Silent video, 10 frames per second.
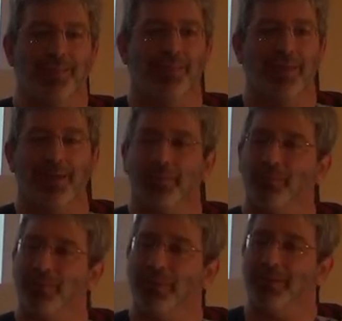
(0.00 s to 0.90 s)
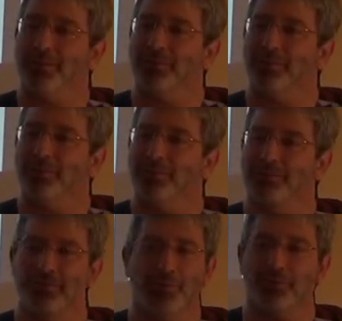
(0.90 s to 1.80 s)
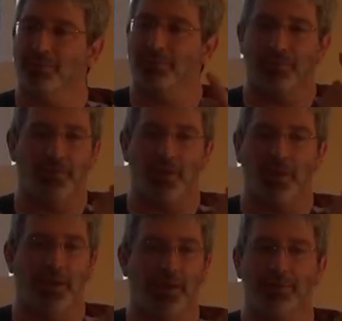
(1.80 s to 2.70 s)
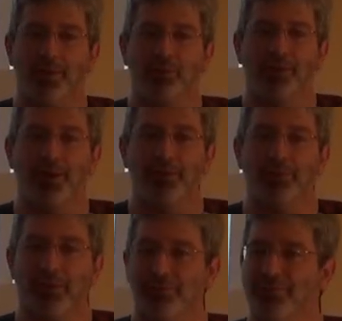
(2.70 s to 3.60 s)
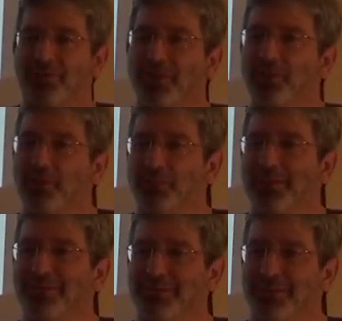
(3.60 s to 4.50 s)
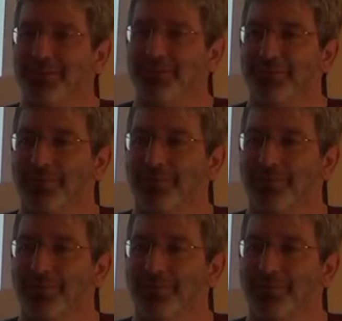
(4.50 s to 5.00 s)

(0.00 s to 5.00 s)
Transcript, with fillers: that was just a niche model of a single species.